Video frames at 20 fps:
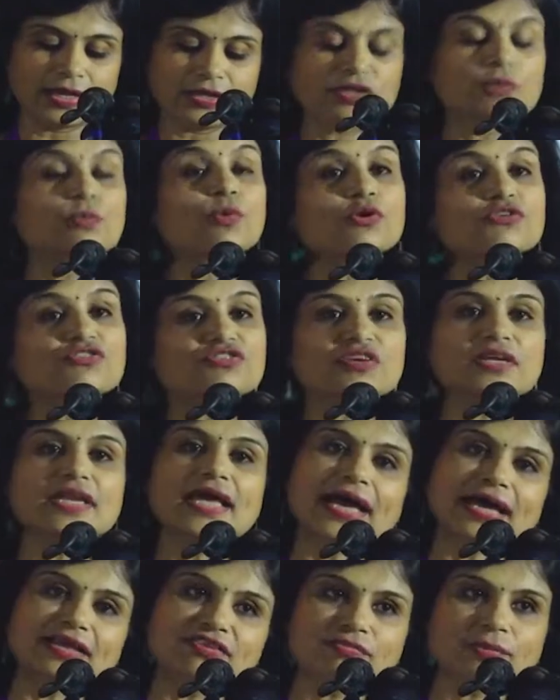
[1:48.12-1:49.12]
devotion
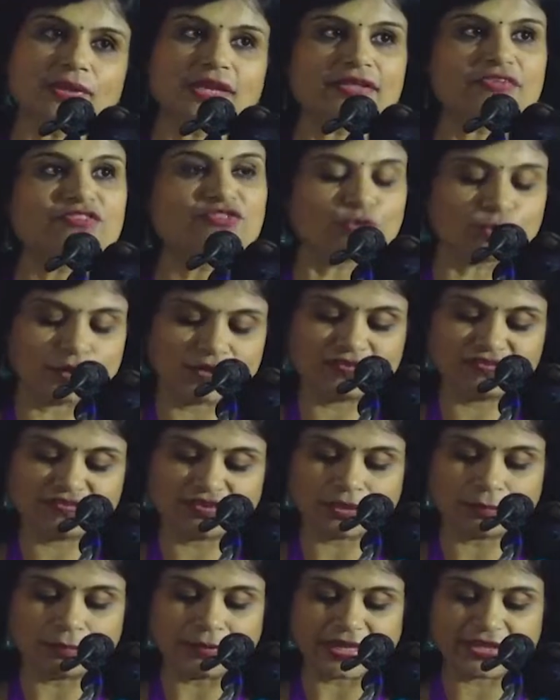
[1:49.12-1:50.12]
as well as
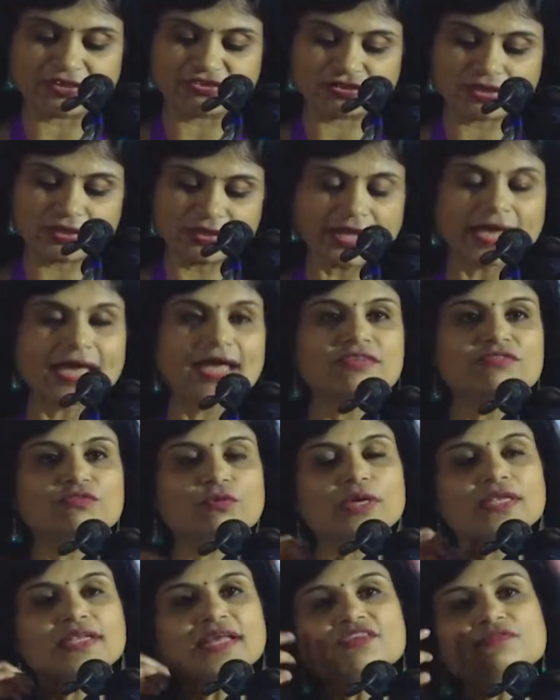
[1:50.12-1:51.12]
touristic pleasure. So
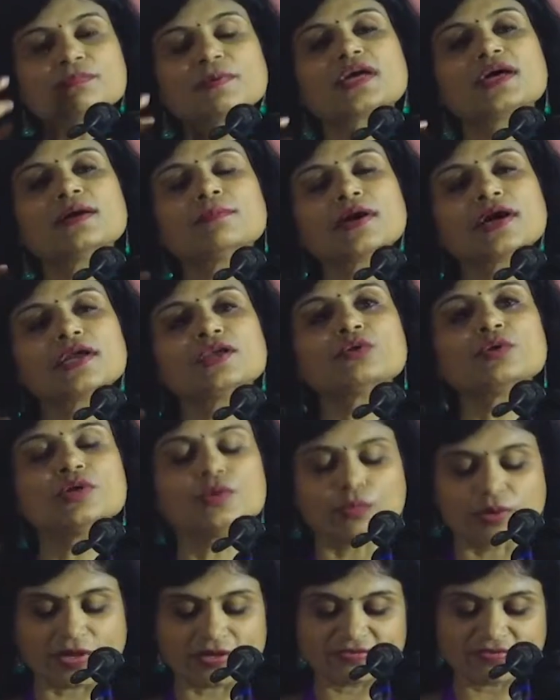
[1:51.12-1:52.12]
it has become a
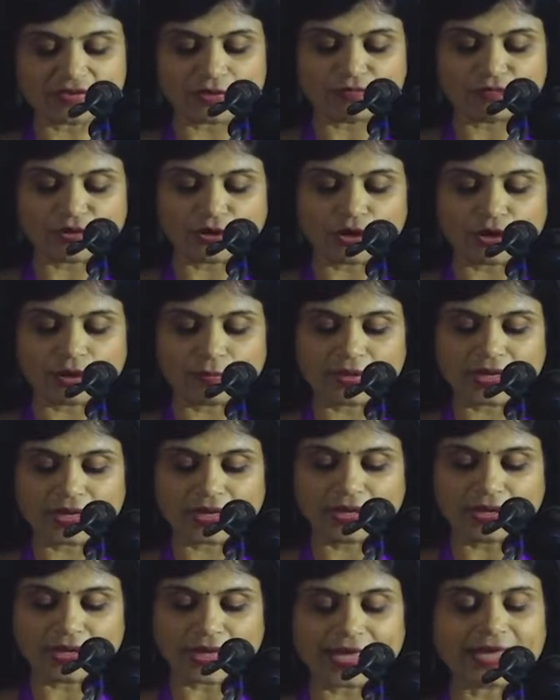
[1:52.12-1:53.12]
universal
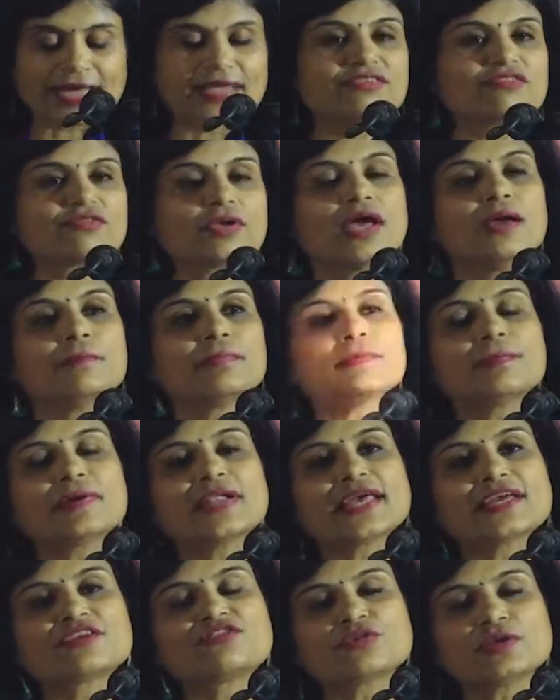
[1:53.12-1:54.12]
phenomena, and people
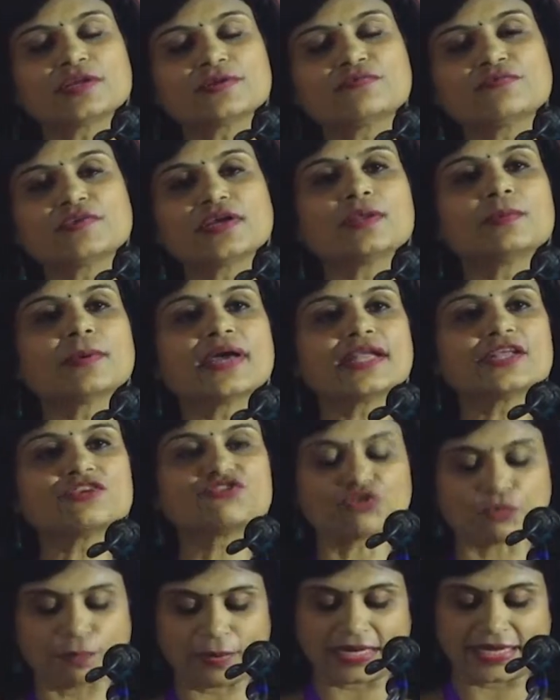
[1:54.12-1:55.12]
actually feel very
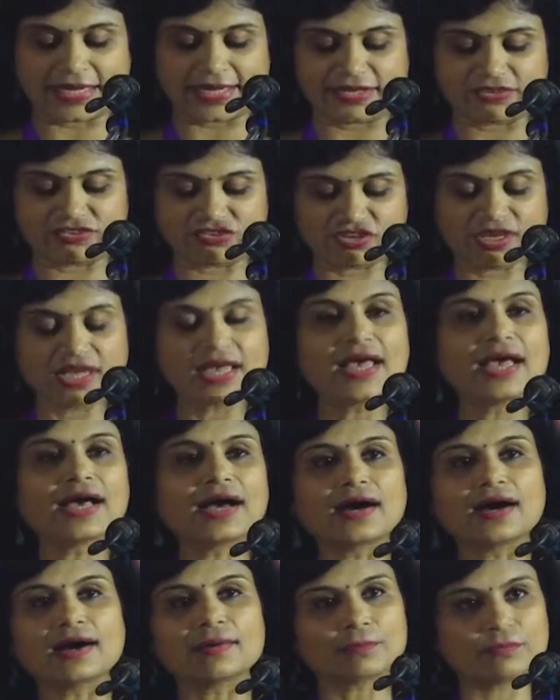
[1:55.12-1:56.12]
jubilant
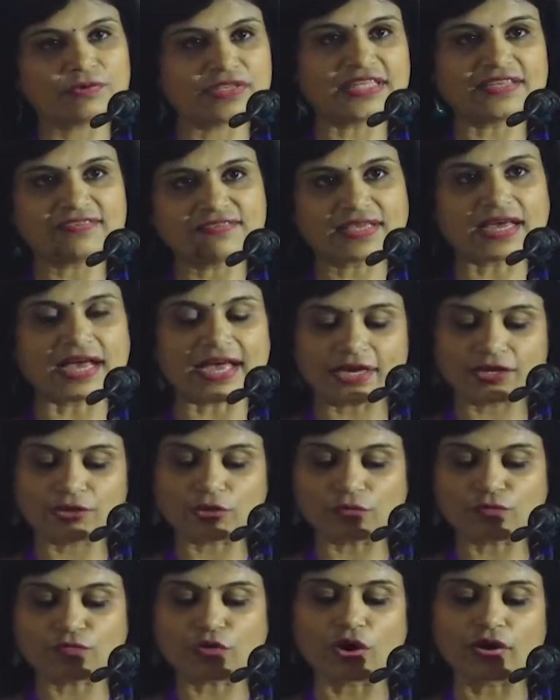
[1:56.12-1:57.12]
with this kind
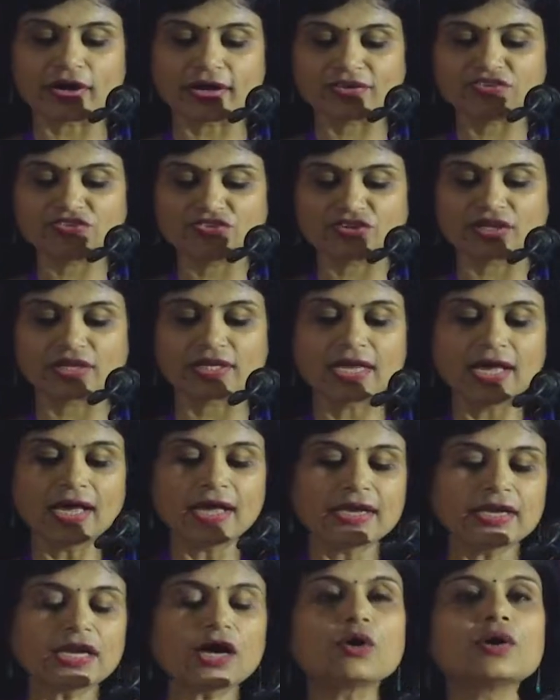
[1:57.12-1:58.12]
of commemoration.
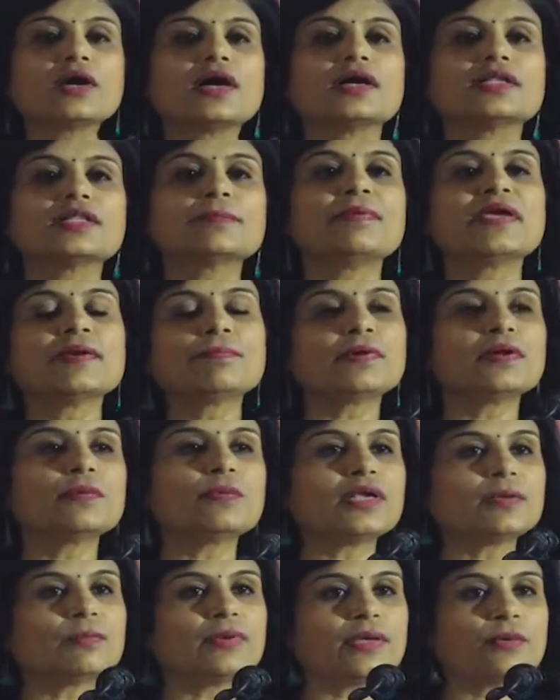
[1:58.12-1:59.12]
Now, the paper
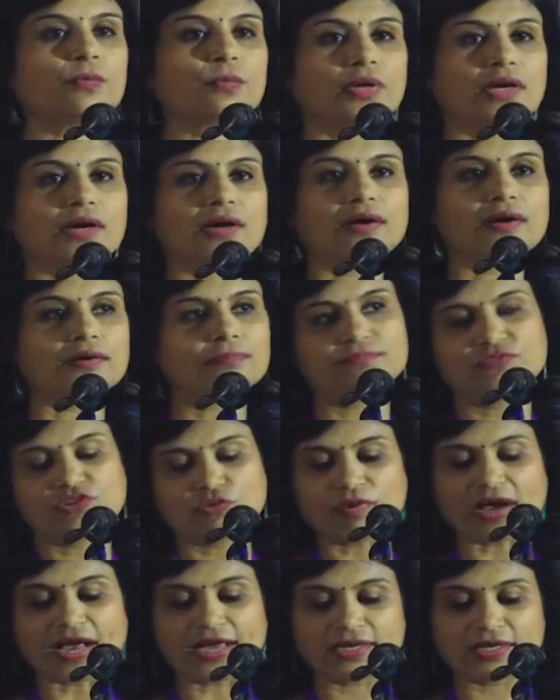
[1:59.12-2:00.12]
will be
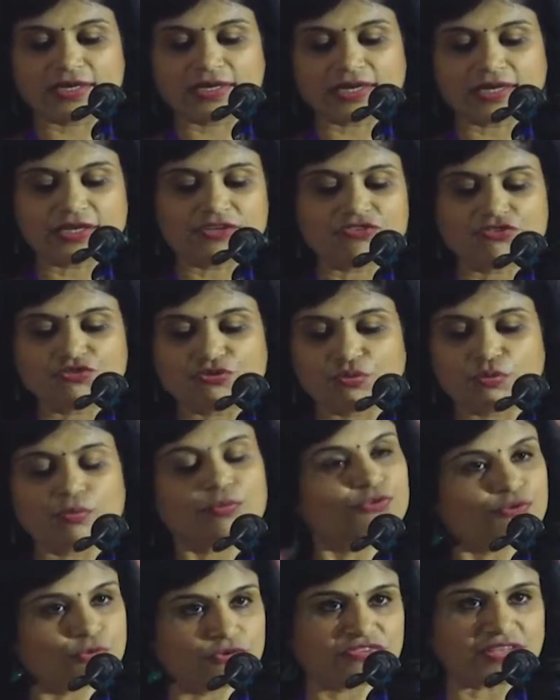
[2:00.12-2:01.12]
divided into
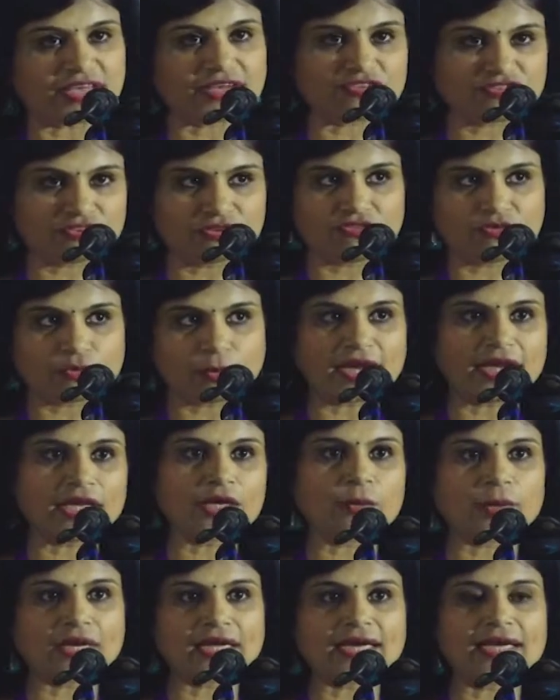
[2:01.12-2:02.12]
two sections. Very
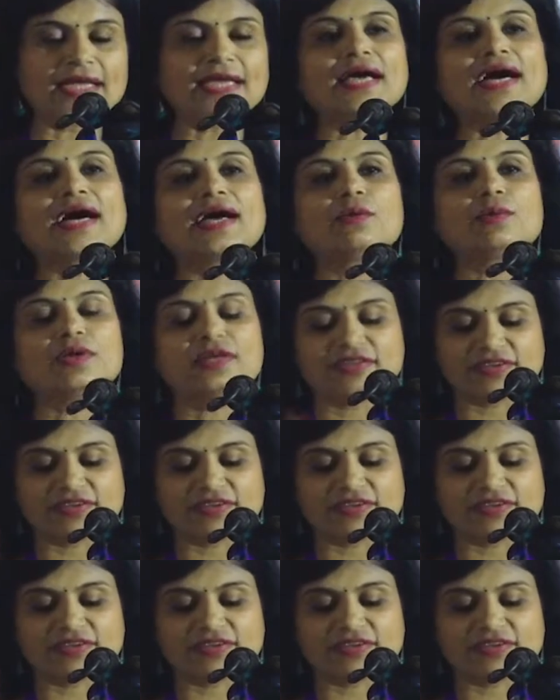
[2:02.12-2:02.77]
quickly, I will